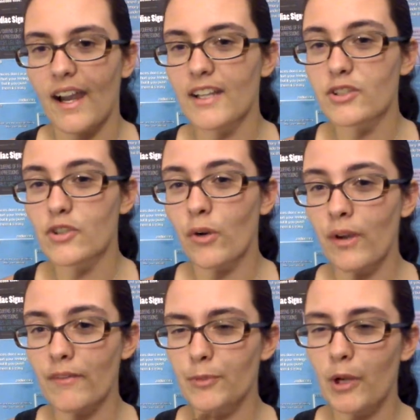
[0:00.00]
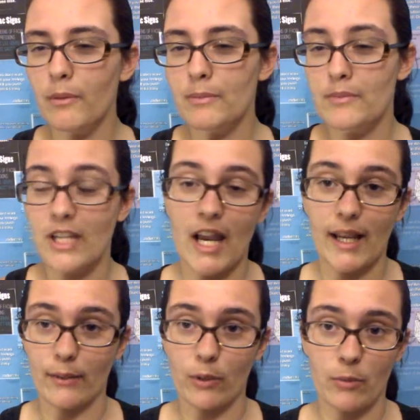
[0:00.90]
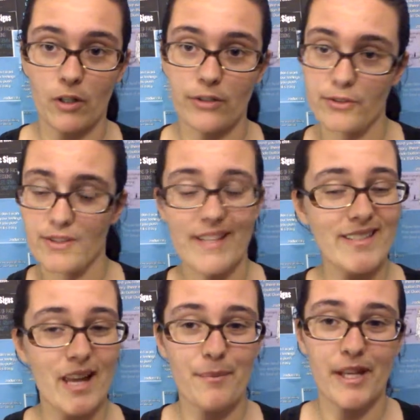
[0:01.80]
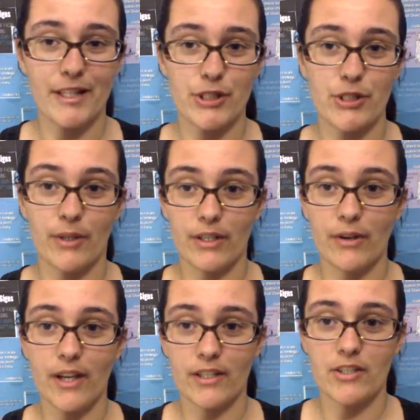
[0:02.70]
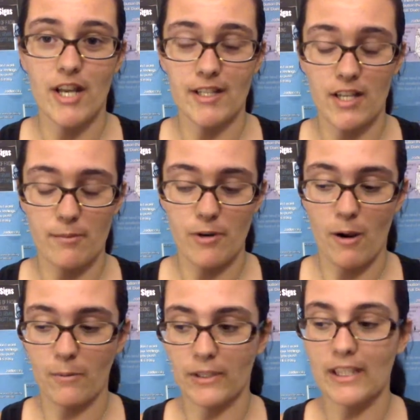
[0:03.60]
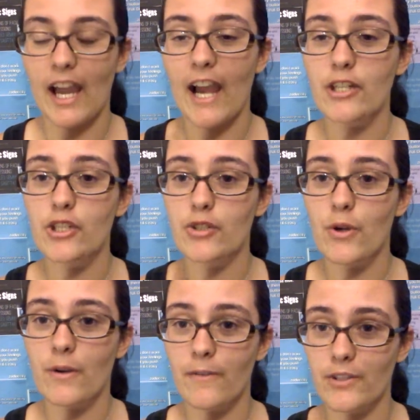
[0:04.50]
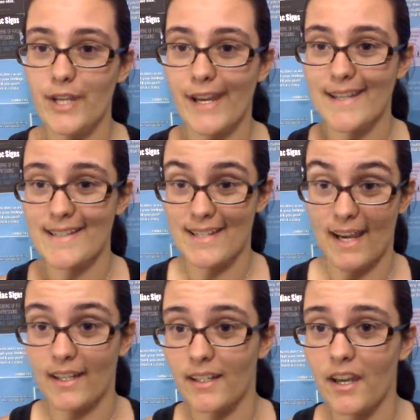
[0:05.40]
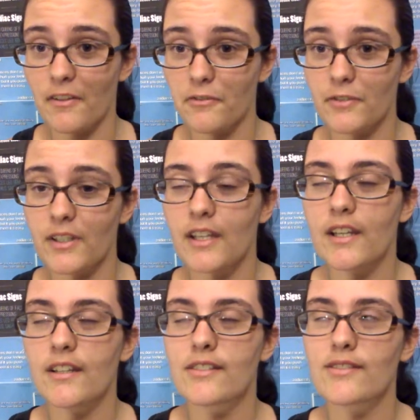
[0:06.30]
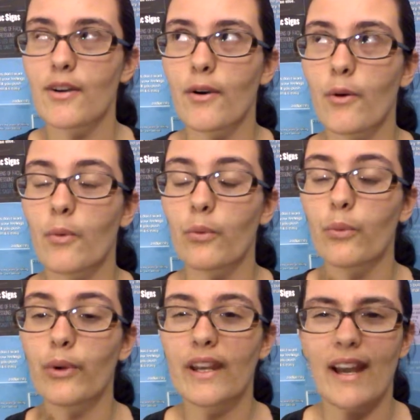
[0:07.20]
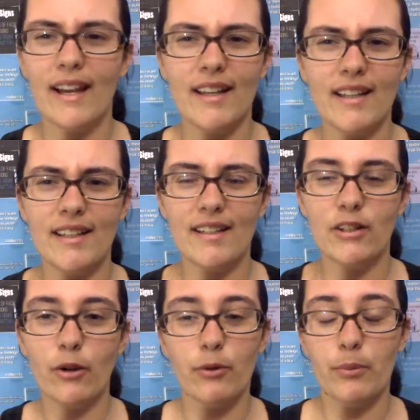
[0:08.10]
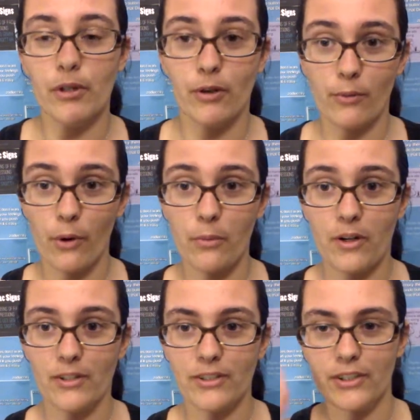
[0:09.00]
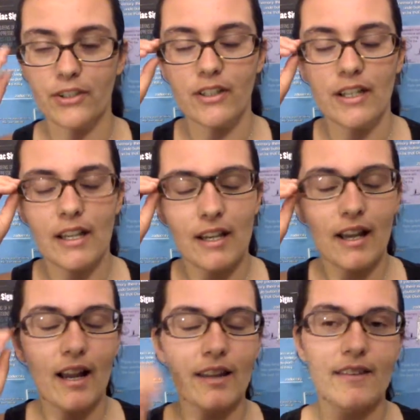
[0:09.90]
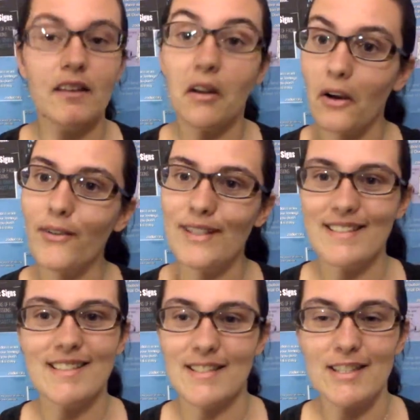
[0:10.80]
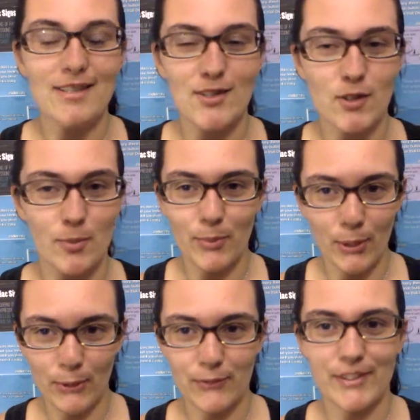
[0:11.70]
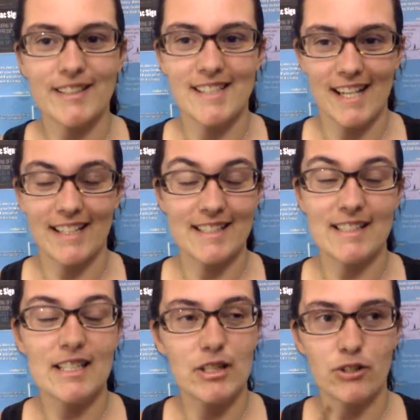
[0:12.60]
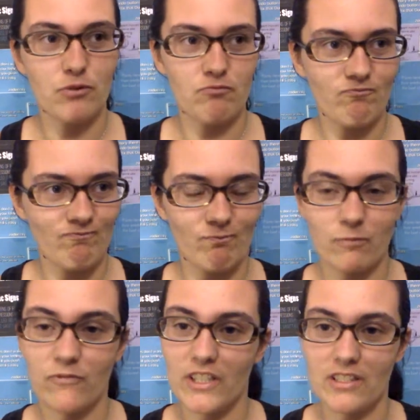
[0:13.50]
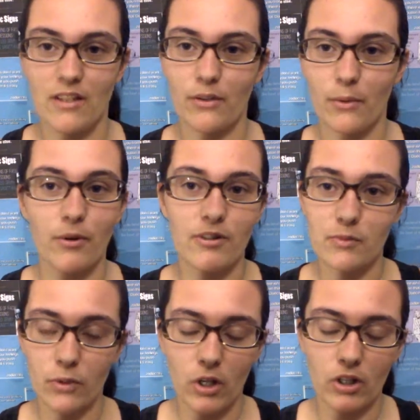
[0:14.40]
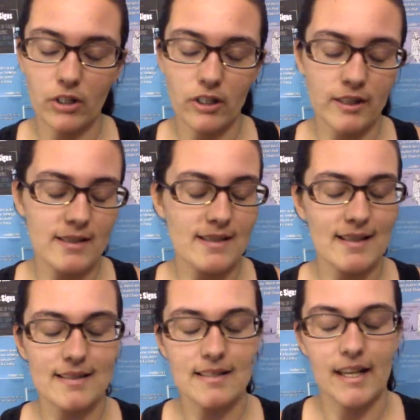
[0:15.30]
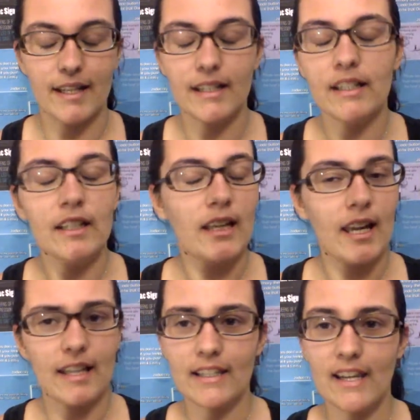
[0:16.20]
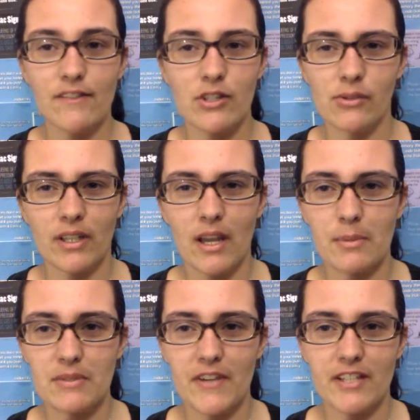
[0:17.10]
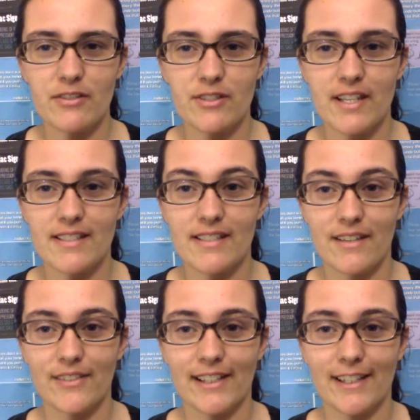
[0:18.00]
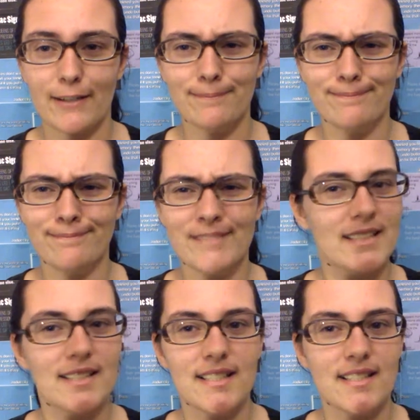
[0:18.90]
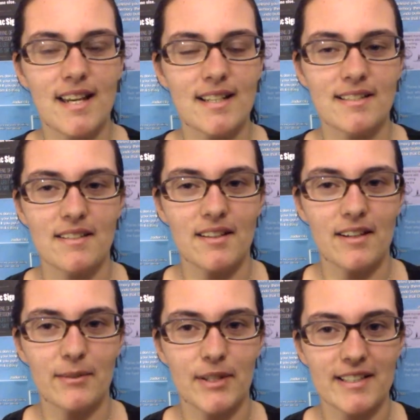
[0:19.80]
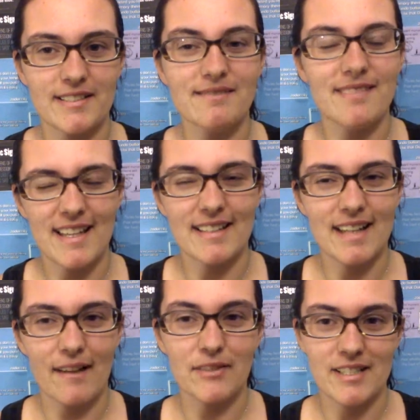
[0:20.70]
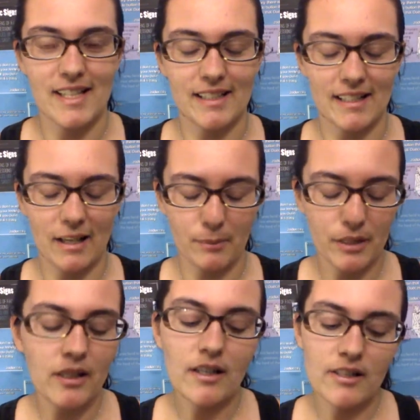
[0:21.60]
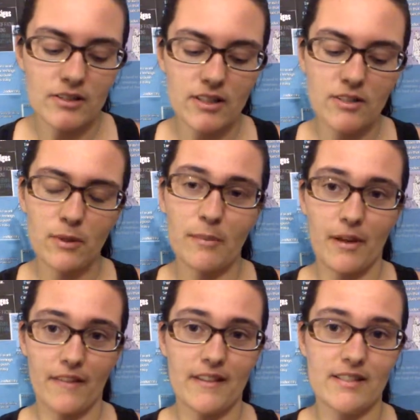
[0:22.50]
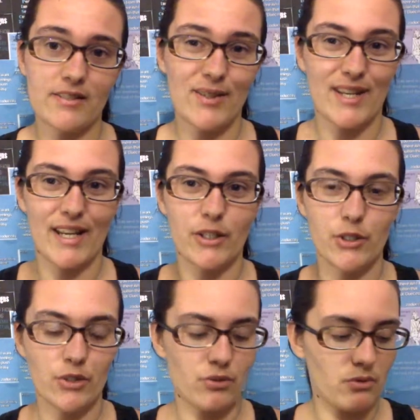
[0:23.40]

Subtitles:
I don't have a problem tying rope halters. That's not my issue. I know how to tie the knot properly. I just don't ever tie it tight enough. So when I go to put on a rope halter, I think, oh, this is perfect tightness. It fits on the horse. We're all good. It's nice and tight. And then after doing a couple of exercises, I find out, this isn't as tight as I thought it was, and then have to tighten it up. So that's why I bought this, so that I could just